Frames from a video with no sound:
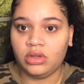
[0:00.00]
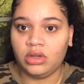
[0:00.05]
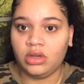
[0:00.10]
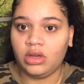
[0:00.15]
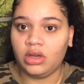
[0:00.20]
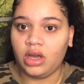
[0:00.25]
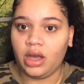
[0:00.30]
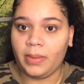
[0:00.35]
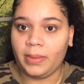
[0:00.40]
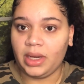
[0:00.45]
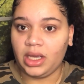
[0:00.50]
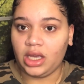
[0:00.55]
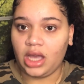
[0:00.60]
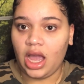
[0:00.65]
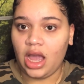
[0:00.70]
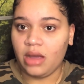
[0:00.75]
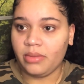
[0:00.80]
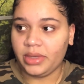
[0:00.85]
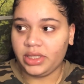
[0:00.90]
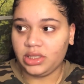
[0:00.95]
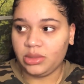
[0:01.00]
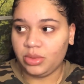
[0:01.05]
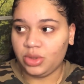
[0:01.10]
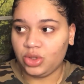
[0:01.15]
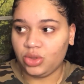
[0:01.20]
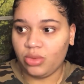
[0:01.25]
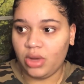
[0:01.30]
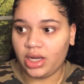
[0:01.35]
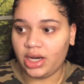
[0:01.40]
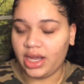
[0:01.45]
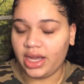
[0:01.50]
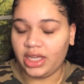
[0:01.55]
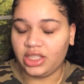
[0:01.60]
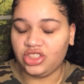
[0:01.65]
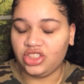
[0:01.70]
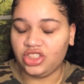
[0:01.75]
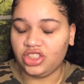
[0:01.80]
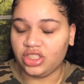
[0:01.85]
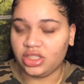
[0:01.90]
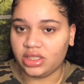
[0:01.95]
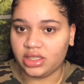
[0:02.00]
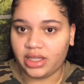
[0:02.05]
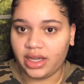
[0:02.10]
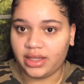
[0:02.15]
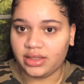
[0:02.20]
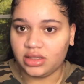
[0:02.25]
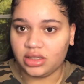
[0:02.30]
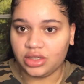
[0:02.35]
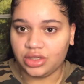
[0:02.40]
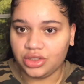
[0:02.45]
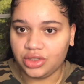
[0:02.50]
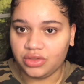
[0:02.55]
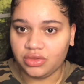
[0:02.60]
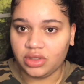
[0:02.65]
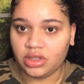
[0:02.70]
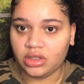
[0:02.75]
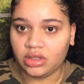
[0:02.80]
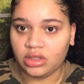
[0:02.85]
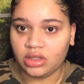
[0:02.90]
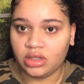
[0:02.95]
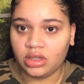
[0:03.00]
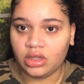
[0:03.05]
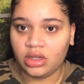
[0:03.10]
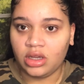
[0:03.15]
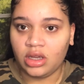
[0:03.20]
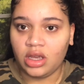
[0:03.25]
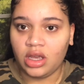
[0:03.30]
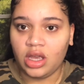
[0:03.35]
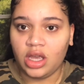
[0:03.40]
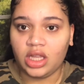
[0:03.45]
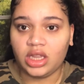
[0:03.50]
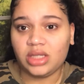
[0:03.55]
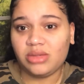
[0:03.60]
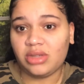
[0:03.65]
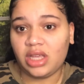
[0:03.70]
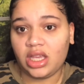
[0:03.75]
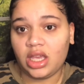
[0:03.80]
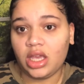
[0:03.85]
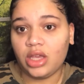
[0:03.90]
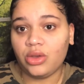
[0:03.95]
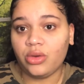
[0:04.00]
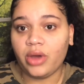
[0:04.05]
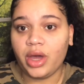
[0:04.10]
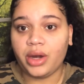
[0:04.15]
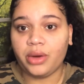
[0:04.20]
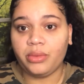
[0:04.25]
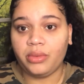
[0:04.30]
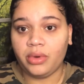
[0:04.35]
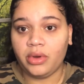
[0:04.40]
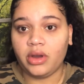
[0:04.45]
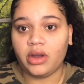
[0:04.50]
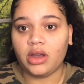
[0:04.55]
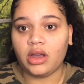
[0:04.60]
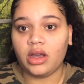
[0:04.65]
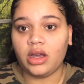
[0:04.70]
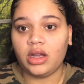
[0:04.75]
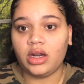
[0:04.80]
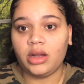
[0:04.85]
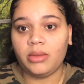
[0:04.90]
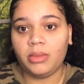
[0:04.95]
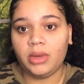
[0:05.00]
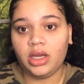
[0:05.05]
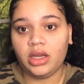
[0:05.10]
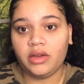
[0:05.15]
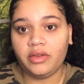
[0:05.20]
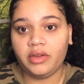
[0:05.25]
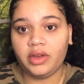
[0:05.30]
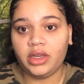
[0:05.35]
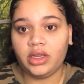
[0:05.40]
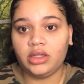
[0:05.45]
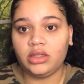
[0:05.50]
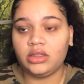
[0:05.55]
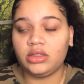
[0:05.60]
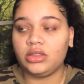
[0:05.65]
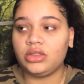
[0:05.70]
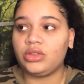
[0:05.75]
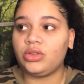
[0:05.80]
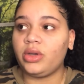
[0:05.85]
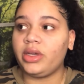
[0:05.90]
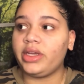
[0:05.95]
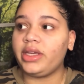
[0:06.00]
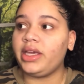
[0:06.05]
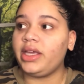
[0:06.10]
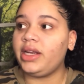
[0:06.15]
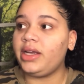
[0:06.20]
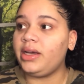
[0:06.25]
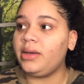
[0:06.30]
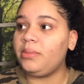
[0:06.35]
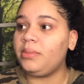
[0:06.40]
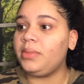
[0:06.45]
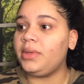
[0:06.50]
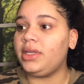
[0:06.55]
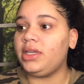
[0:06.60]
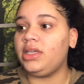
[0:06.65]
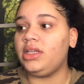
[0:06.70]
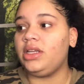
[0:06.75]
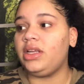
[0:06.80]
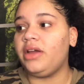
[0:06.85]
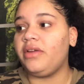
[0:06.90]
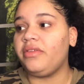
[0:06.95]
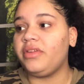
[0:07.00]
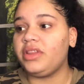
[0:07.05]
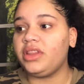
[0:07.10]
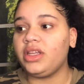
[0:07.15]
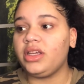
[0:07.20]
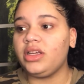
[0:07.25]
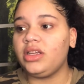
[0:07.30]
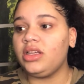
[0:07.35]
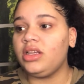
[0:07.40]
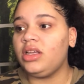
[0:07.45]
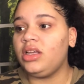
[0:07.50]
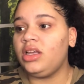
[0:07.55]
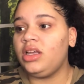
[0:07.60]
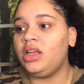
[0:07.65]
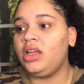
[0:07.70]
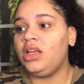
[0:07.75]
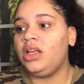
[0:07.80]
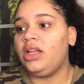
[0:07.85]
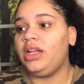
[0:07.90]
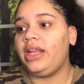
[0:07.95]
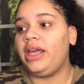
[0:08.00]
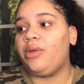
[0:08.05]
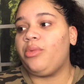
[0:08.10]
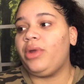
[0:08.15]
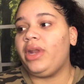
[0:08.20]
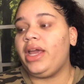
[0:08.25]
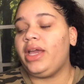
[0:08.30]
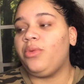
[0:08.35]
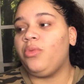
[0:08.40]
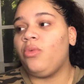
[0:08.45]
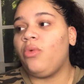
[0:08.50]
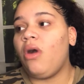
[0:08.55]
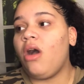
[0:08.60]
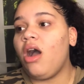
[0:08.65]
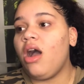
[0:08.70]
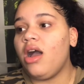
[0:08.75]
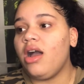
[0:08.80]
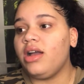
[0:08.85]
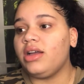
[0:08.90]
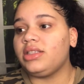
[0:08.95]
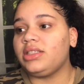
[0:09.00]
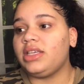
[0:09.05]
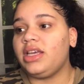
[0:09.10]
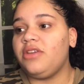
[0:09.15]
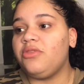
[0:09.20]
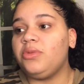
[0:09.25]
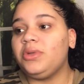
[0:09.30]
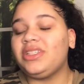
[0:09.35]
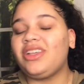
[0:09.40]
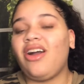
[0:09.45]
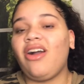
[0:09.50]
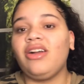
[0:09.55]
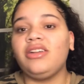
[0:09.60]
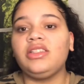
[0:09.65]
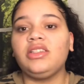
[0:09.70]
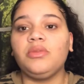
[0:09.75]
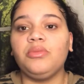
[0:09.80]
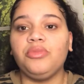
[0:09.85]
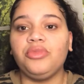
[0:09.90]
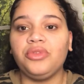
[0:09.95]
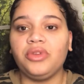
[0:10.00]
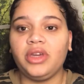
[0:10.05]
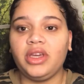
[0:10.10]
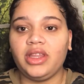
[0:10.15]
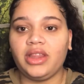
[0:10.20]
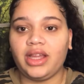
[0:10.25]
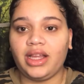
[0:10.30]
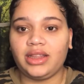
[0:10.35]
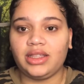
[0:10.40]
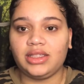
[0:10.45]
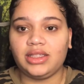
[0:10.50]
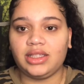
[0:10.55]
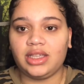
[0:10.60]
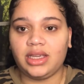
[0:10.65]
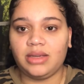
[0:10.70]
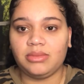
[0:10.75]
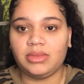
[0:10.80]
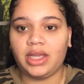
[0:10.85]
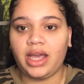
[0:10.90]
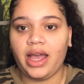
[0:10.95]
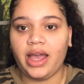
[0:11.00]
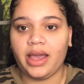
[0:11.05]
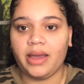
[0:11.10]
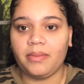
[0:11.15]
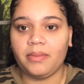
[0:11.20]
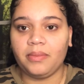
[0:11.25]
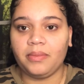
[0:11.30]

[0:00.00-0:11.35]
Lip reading: I'm like, how am I supposed to walk? Like, I just had surgery. They was like, yeah, you gotta walk. And I'm like, all right. So I get up and everything. Like, when I walked, it was hard to breathe at the same time.